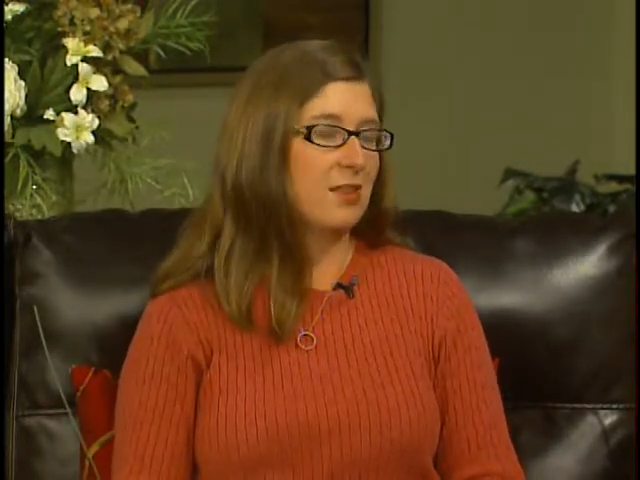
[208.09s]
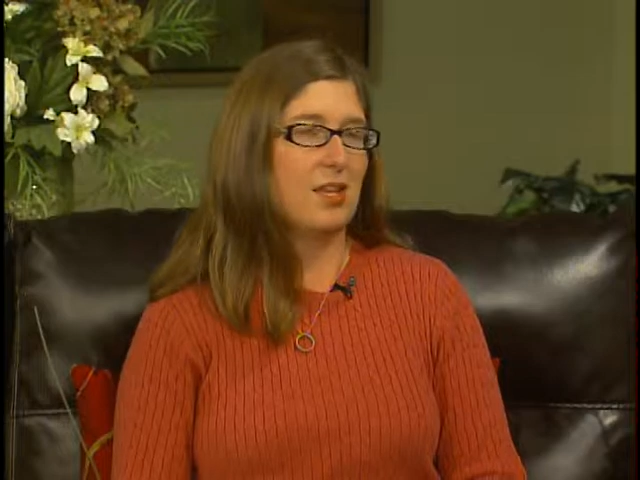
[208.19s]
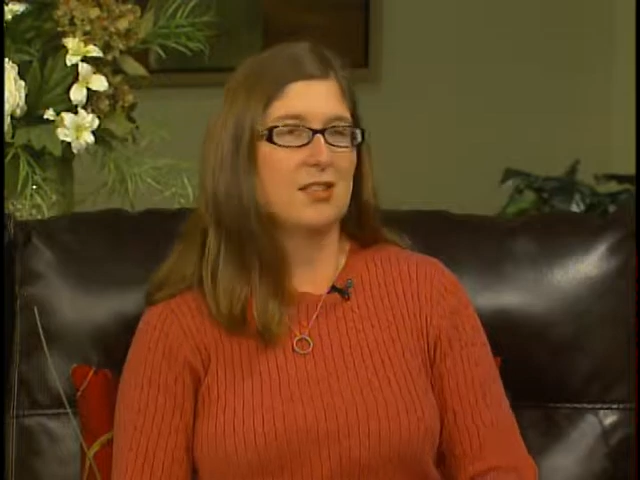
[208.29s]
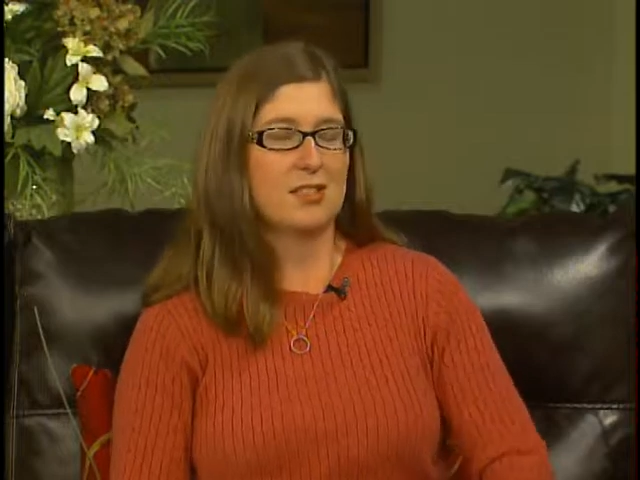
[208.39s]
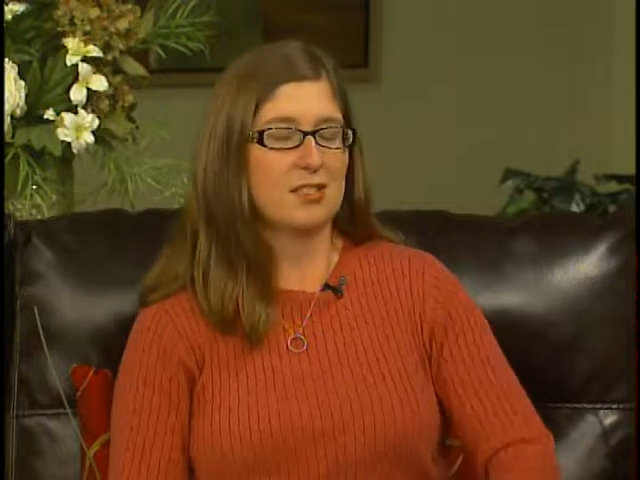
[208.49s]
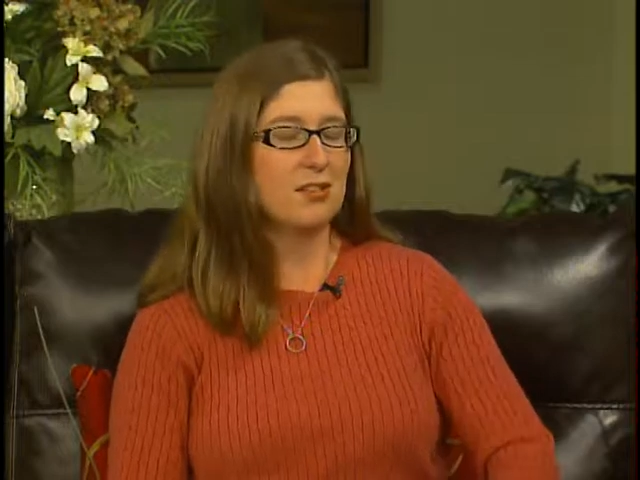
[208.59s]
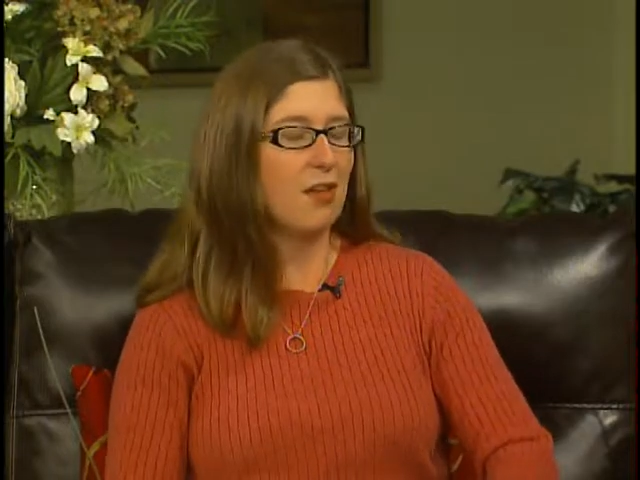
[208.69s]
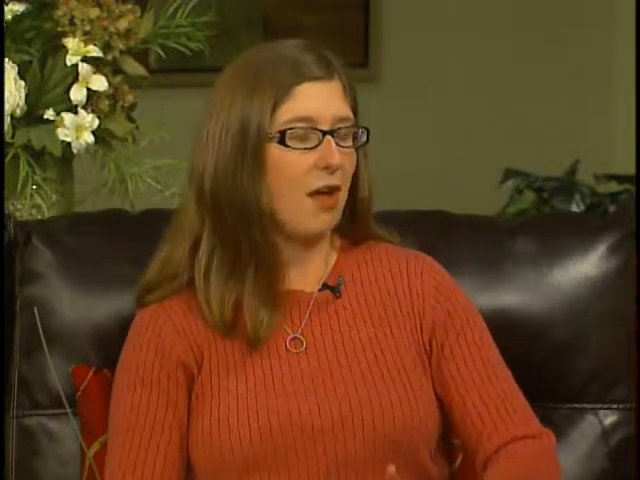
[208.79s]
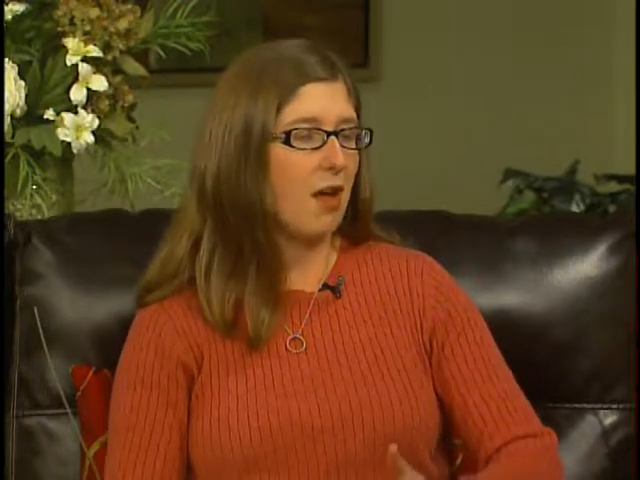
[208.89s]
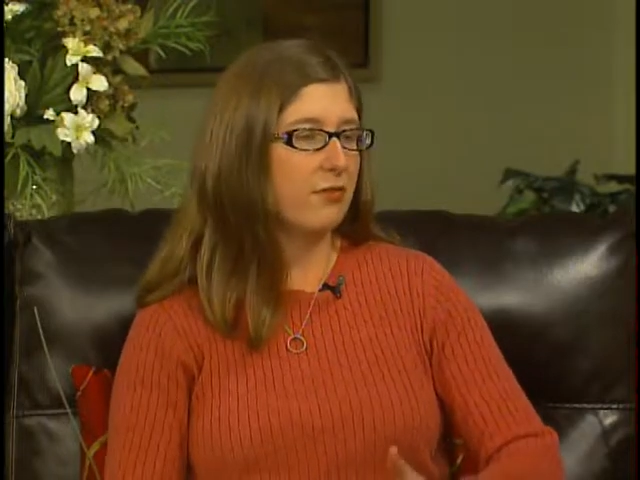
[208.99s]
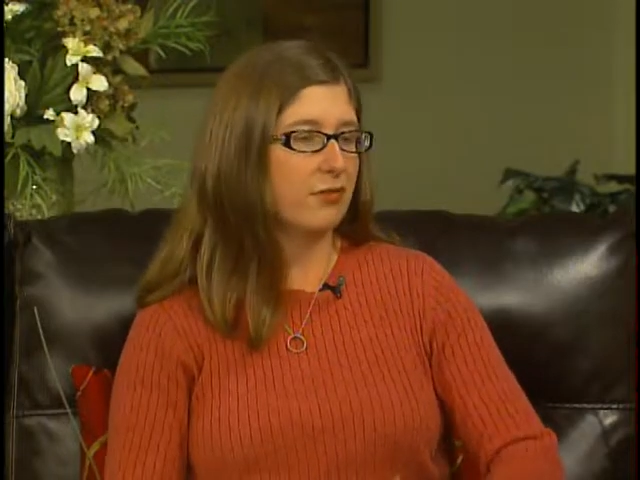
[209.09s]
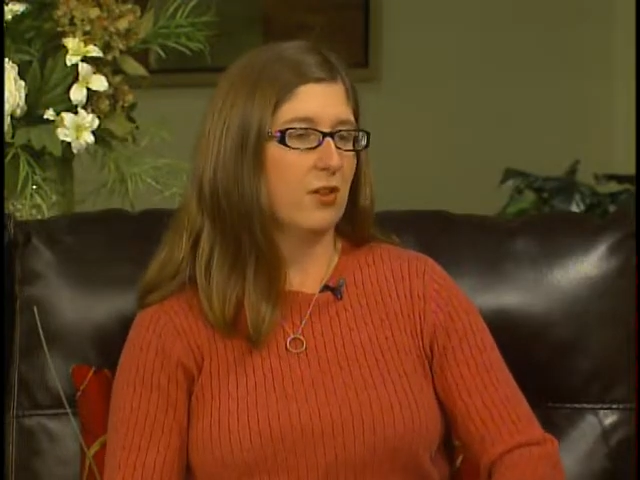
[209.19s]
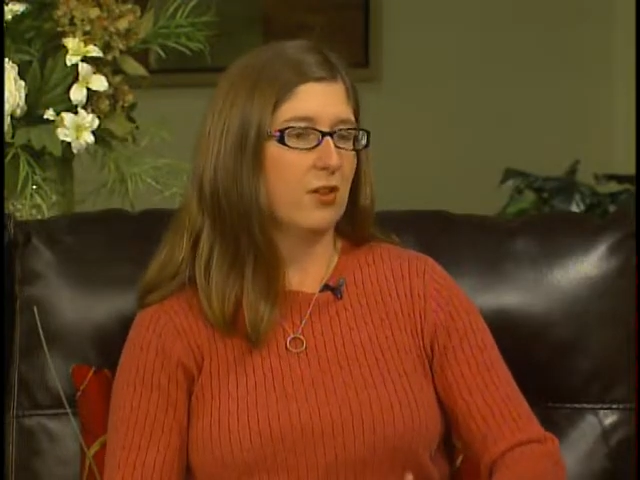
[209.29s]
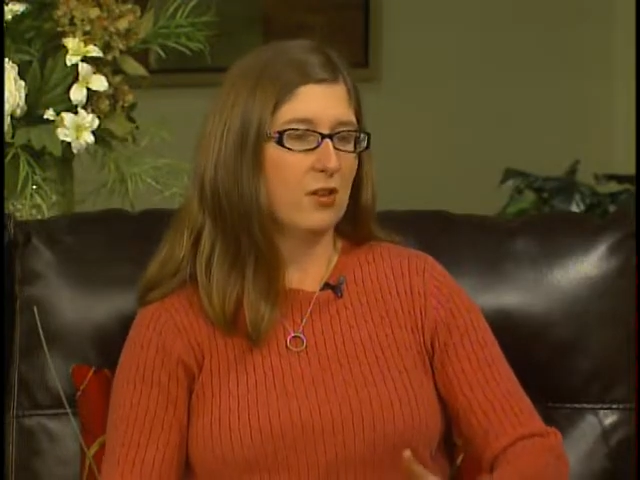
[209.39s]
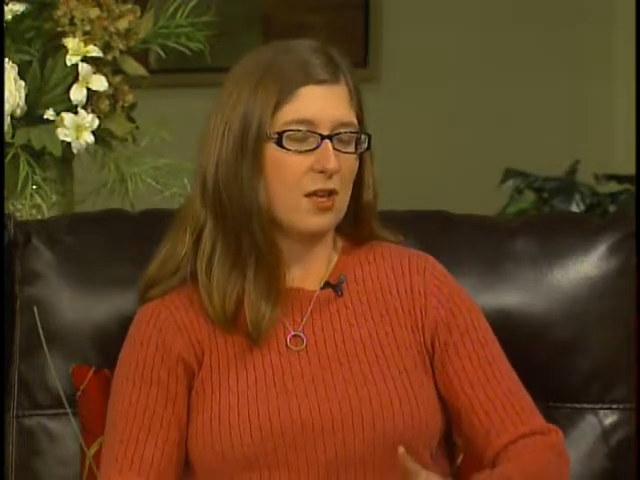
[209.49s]
They just love
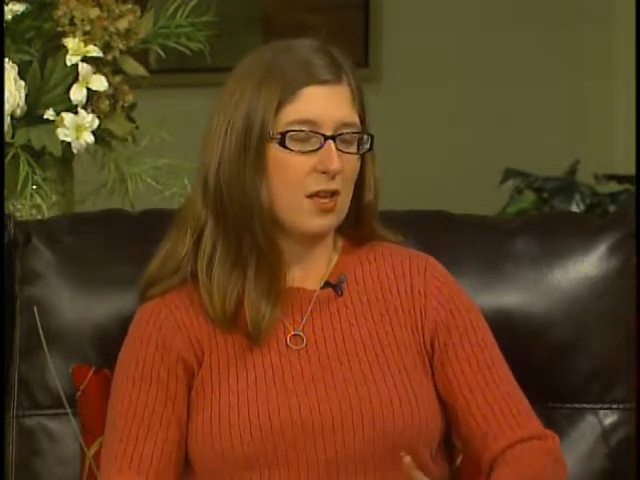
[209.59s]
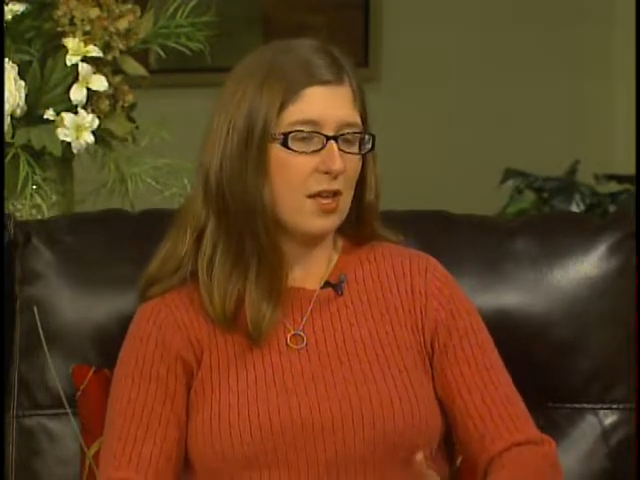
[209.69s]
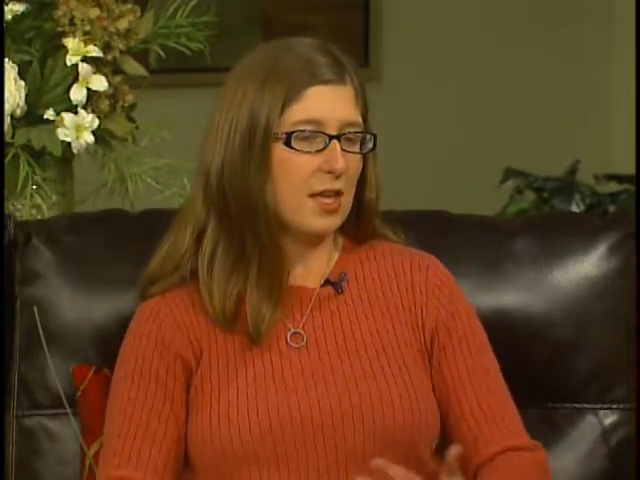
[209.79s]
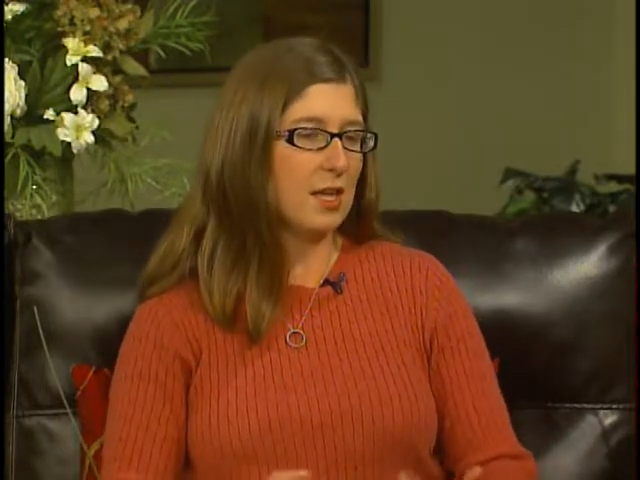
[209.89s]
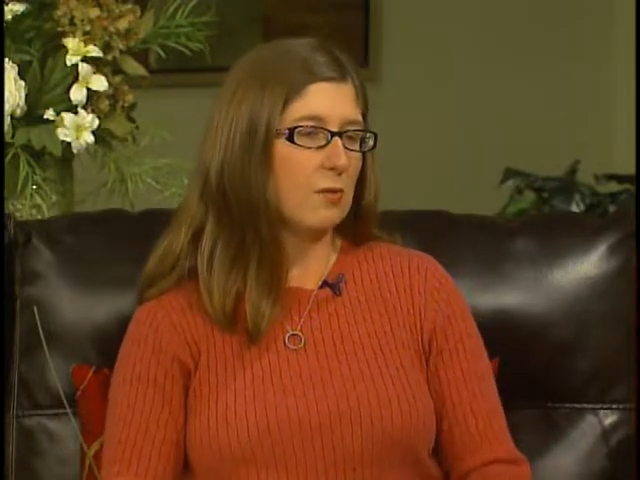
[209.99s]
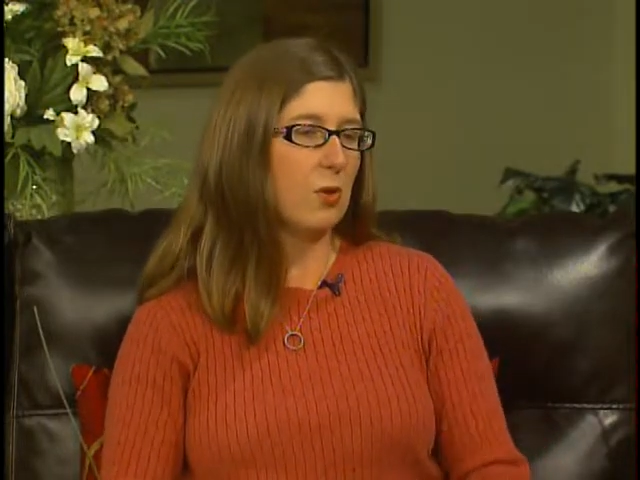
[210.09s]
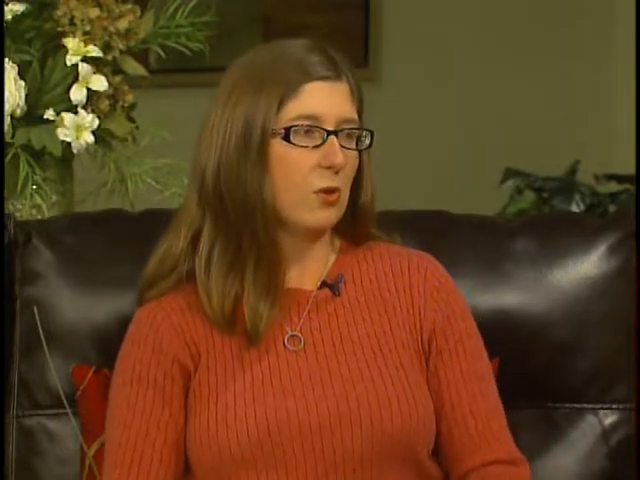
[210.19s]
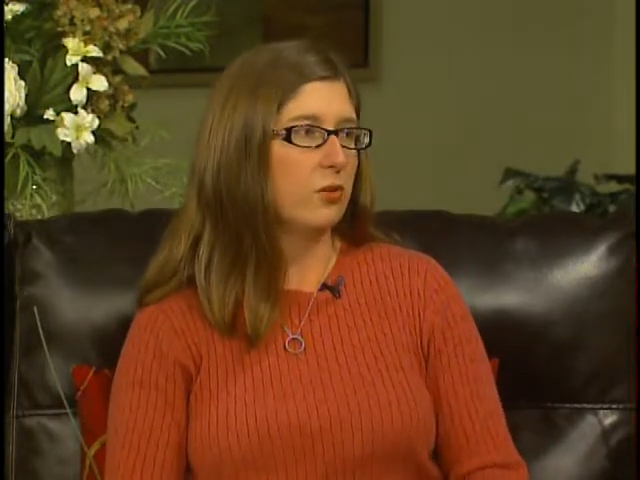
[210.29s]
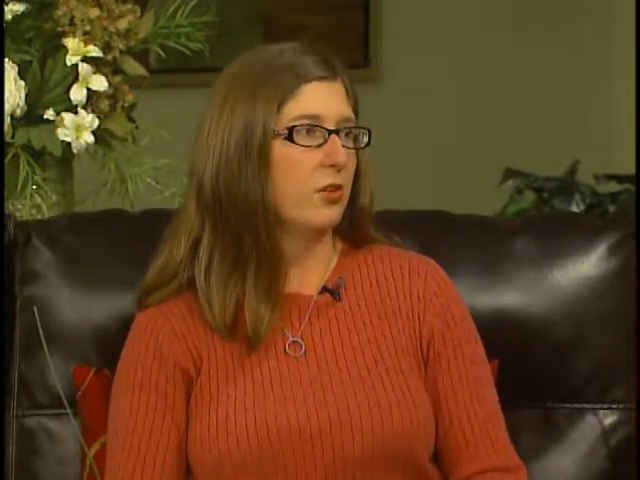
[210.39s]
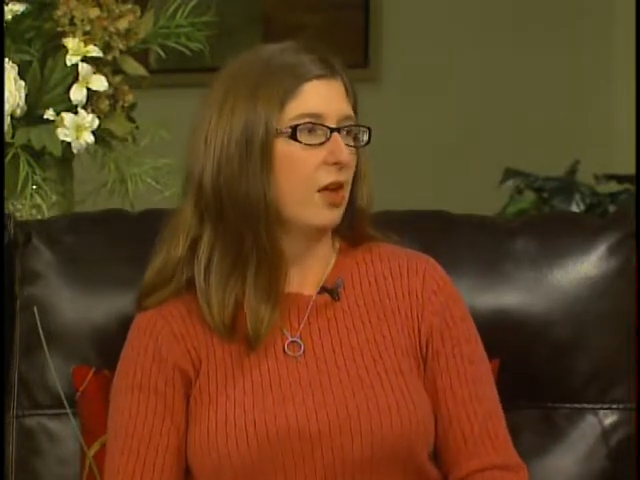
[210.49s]
the animals